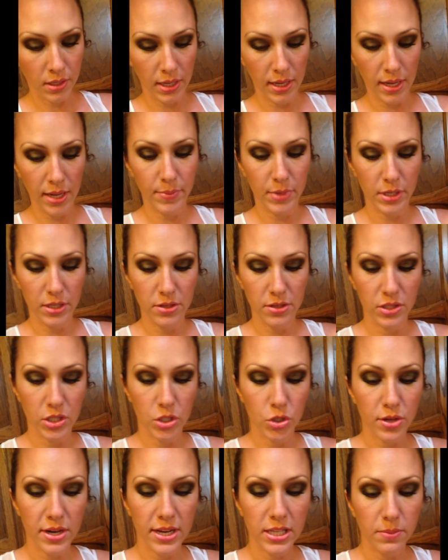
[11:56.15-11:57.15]
Okay, I'm going to use
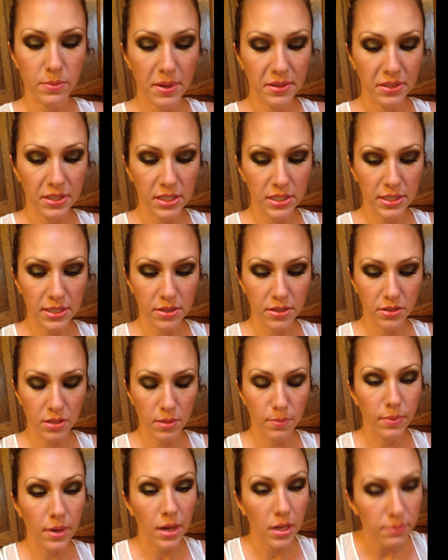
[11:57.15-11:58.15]
the transplanting gel on
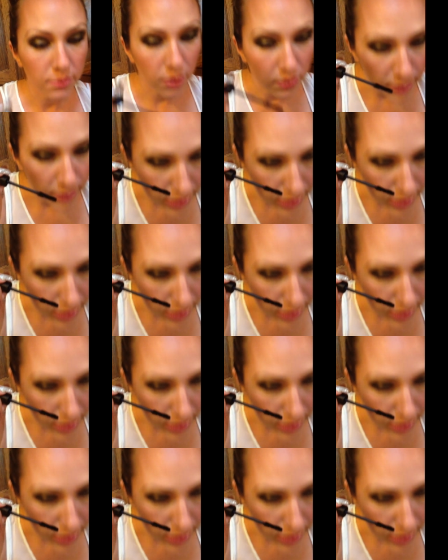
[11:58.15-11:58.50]
the bottom of